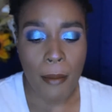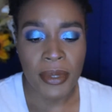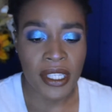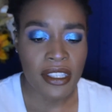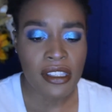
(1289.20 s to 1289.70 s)

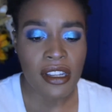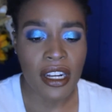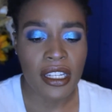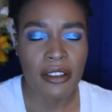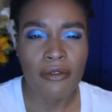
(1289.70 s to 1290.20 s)
because it's
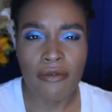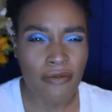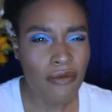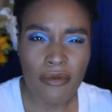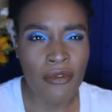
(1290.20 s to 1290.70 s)
starting
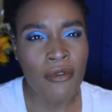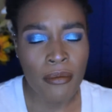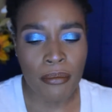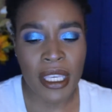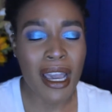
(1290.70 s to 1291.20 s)
to
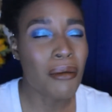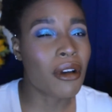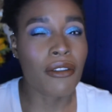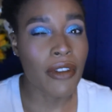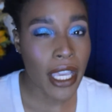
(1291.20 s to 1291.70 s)

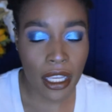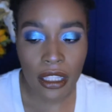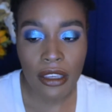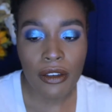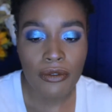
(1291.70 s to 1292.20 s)
become
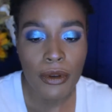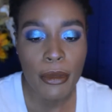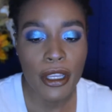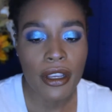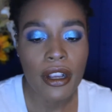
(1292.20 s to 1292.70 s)
vaguely
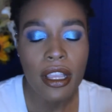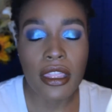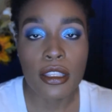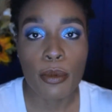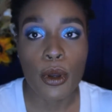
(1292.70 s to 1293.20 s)
familiar at
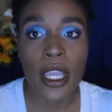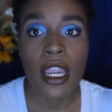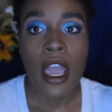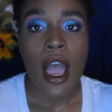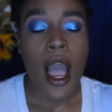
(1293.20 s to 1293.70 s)
this point.
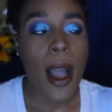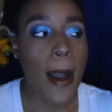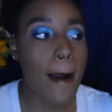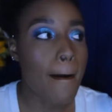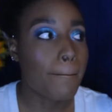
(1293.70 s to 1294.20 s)

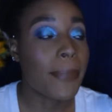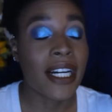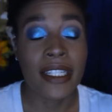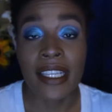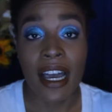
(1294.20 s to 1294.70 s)

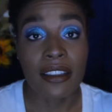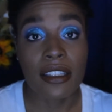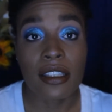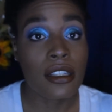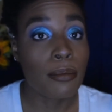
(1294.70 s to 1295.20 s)
But yeah,
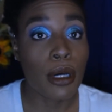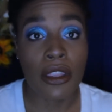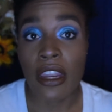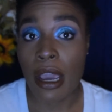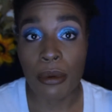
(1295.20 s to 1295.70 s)
this is a book
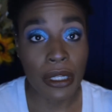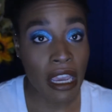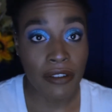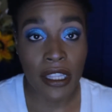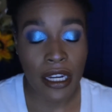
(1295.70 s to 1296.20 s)
that I will
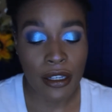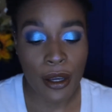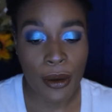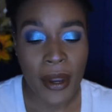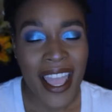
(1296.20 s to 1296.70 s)
never let
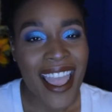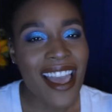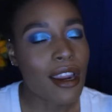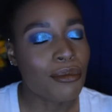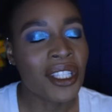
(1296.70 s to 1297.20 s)
go,
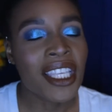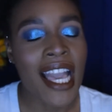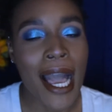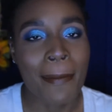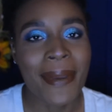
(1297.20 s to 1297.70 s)
and I'm really
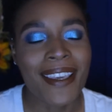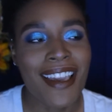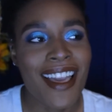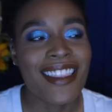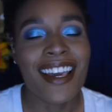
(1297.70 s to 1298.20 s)
happy
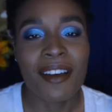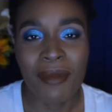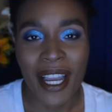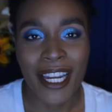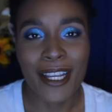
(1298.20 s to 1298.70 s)
that
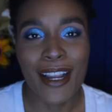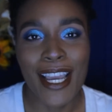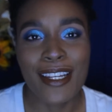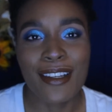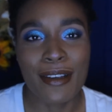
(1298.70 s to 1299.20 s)
my
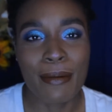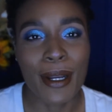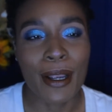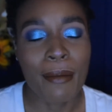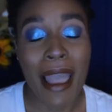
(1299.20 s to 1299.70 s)
undergrad degree
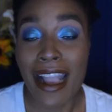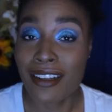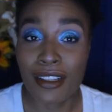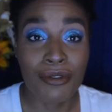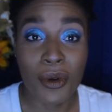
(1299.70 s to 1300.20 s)
program
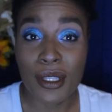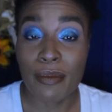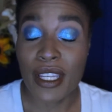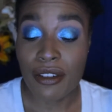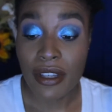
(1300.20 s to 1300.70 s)
actually forced
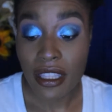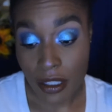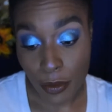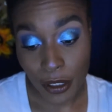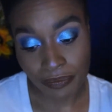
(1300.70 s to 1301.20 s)
me to read this
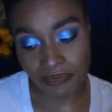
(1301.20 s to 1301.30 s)
book.